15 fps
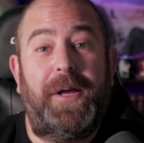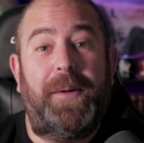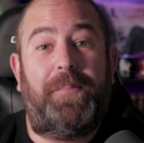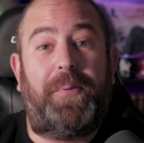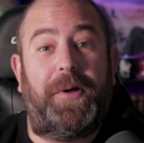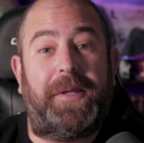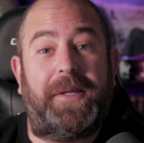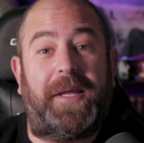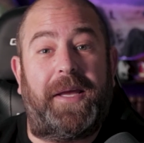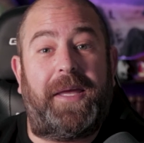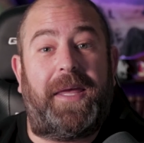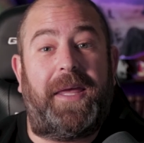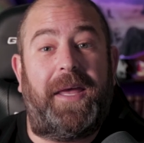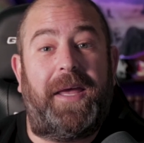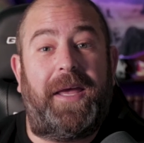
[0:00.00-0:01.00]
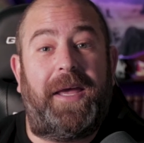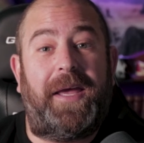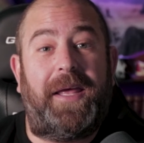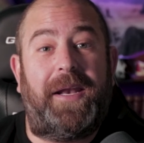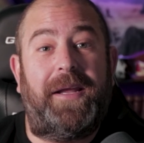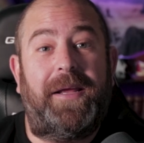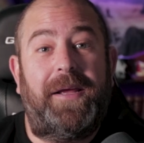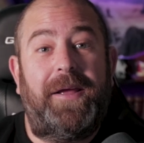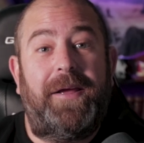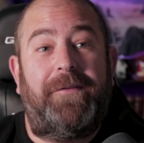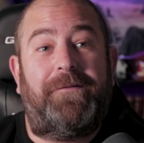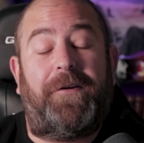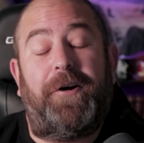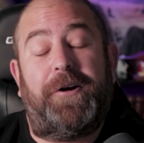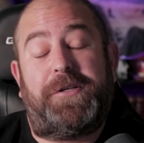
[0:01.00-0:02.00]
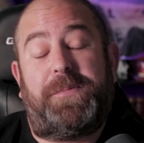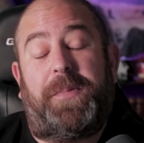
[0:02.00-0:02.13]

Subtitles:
put the kid first,